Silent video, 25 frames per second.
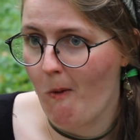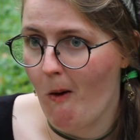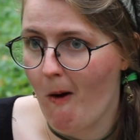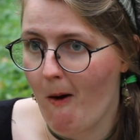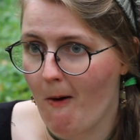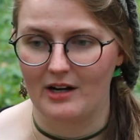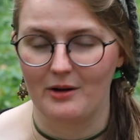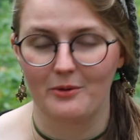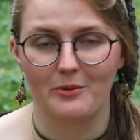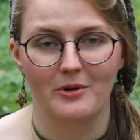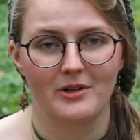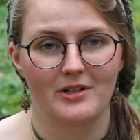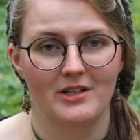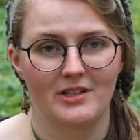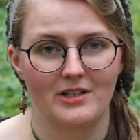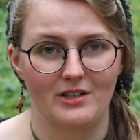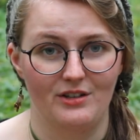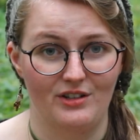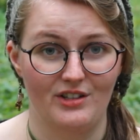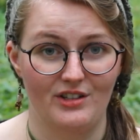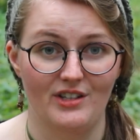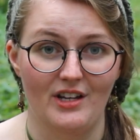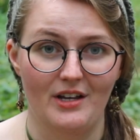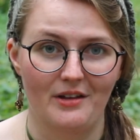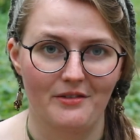I wanted to
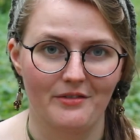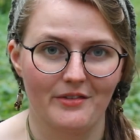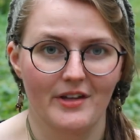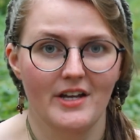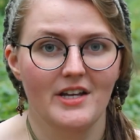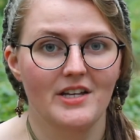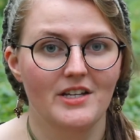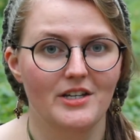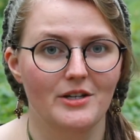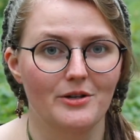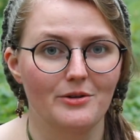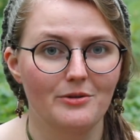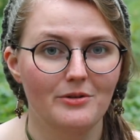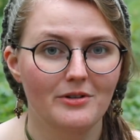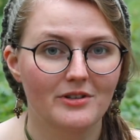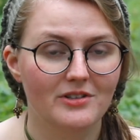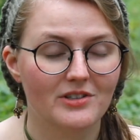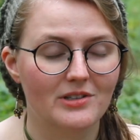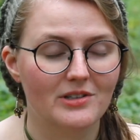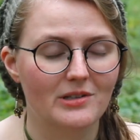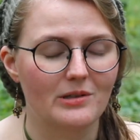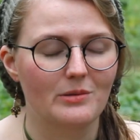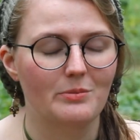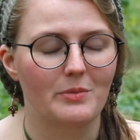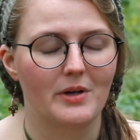say thank you
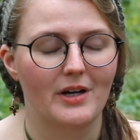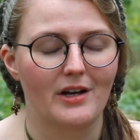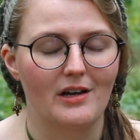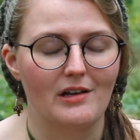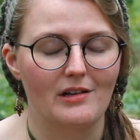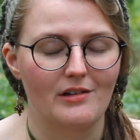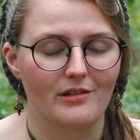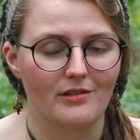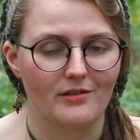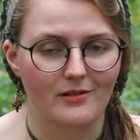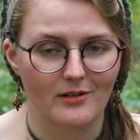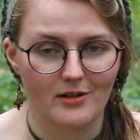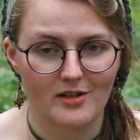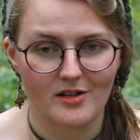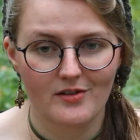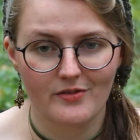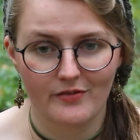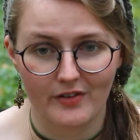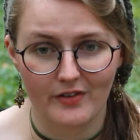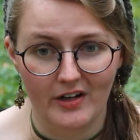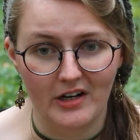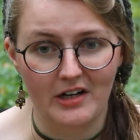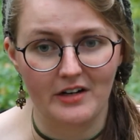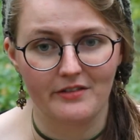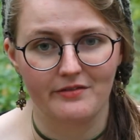to my
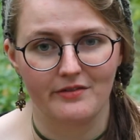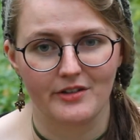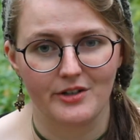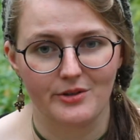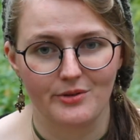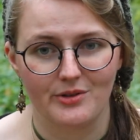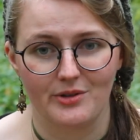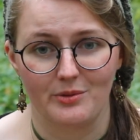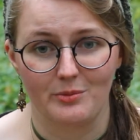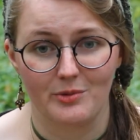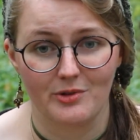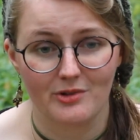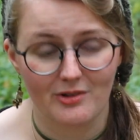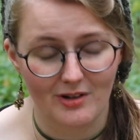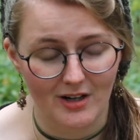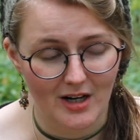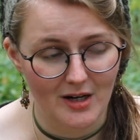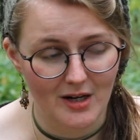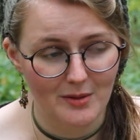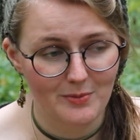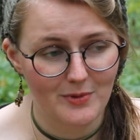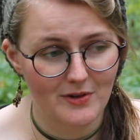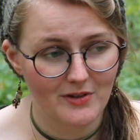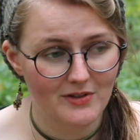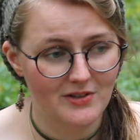35 new
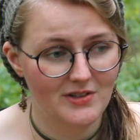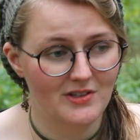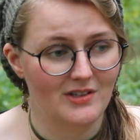subscribers